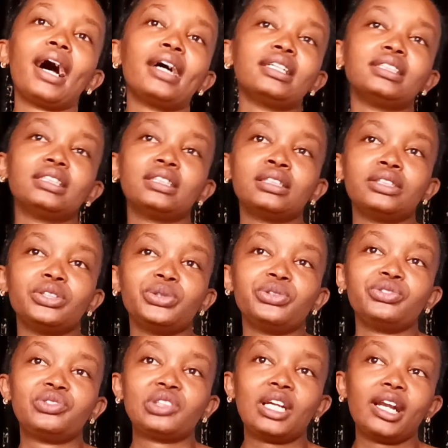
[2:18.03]
You
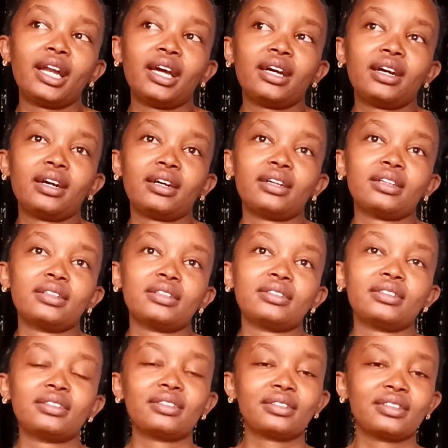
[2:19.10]
feel like,
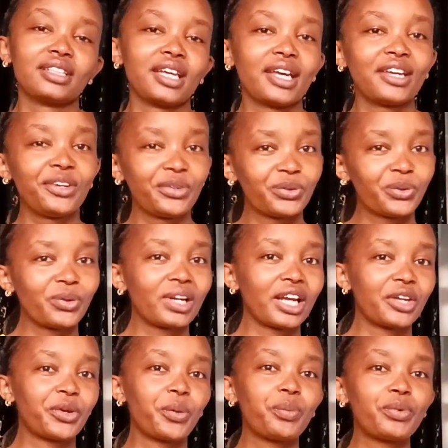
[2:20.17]
you know,
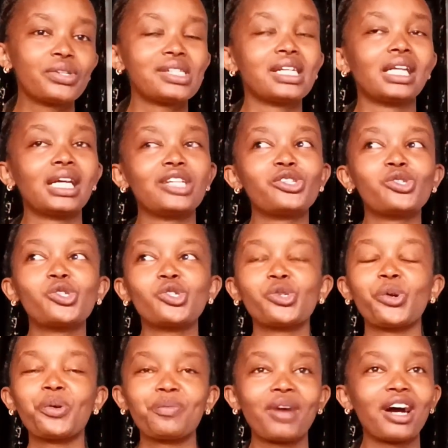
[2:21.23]
like you're putting in
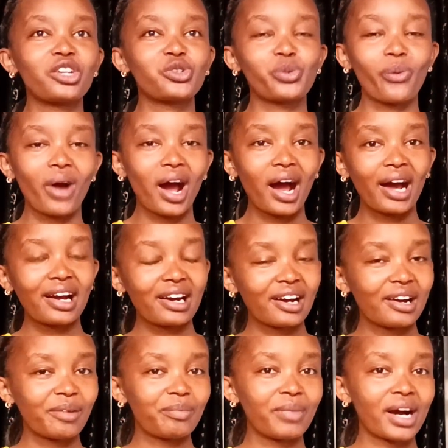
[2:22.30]
so much
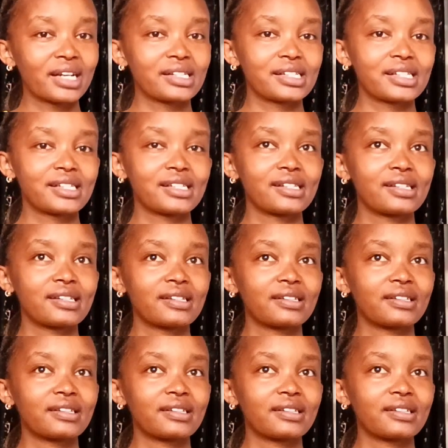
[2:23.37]
work, but